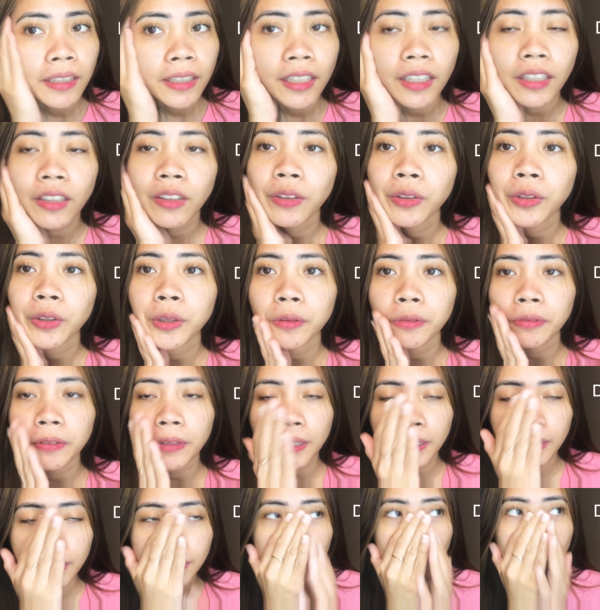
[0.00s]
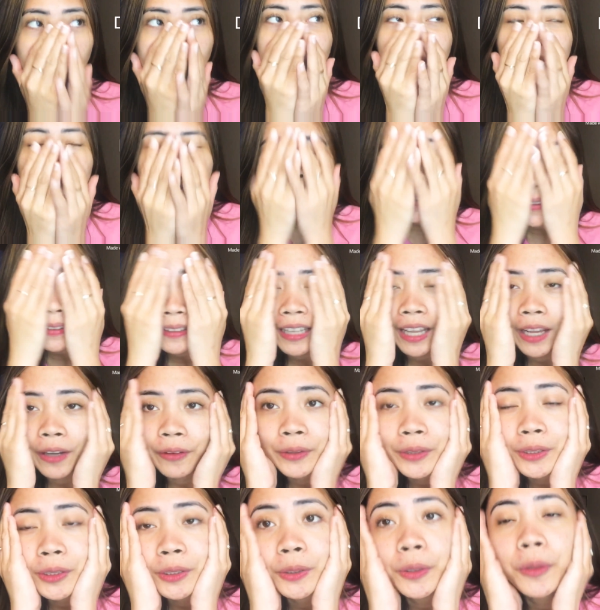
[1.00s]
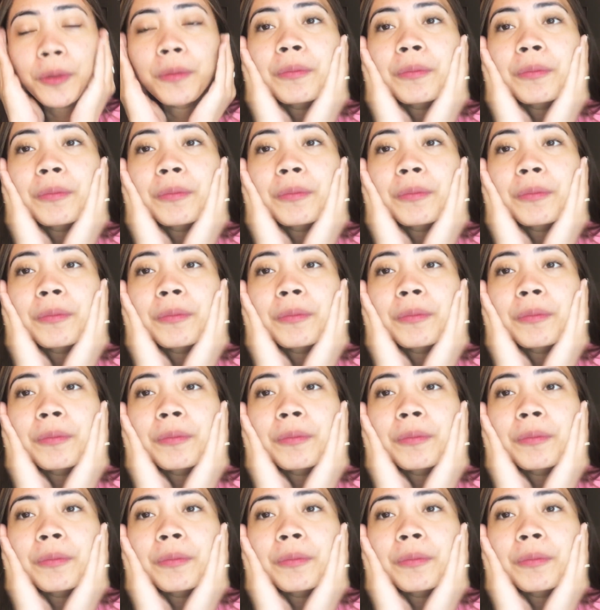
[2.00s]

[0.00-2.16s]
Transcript: It looks fresh, and right now it's so